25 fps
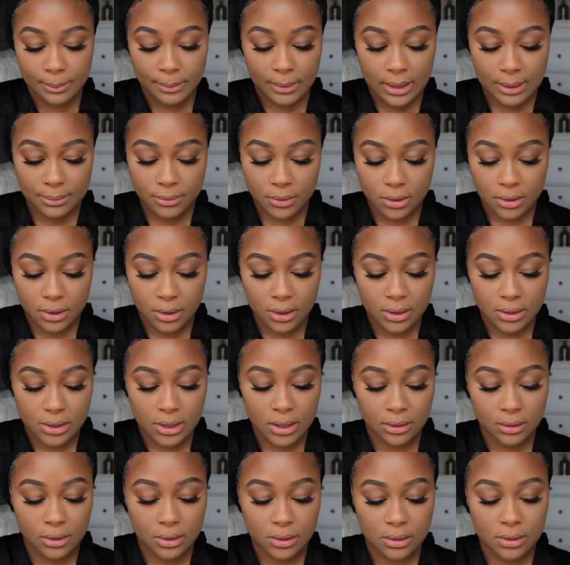but I'm just gonna
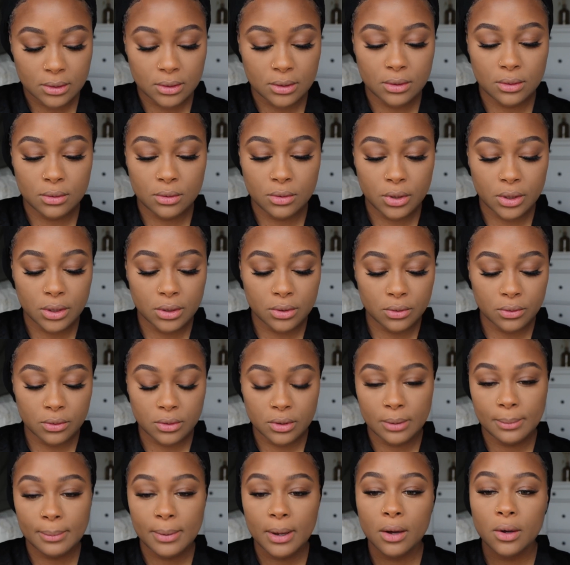take this
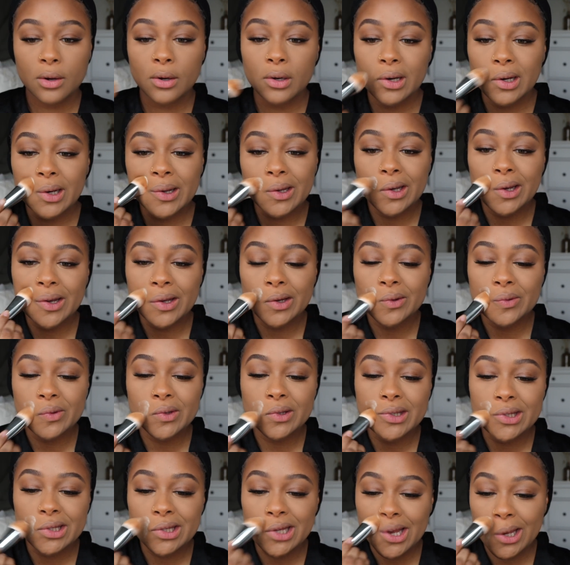translucent powder and kind of
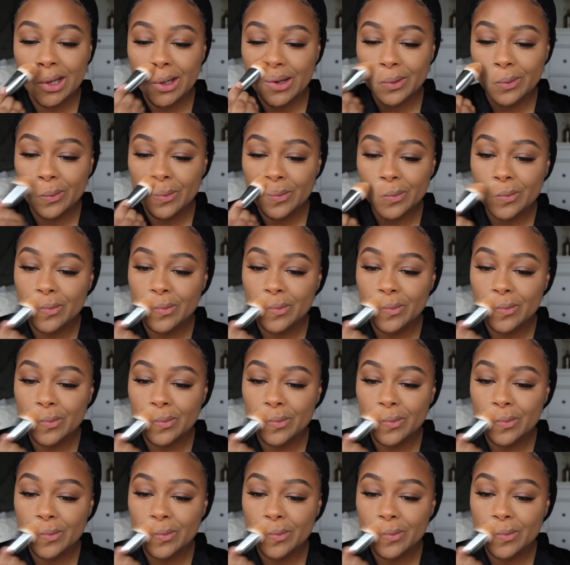set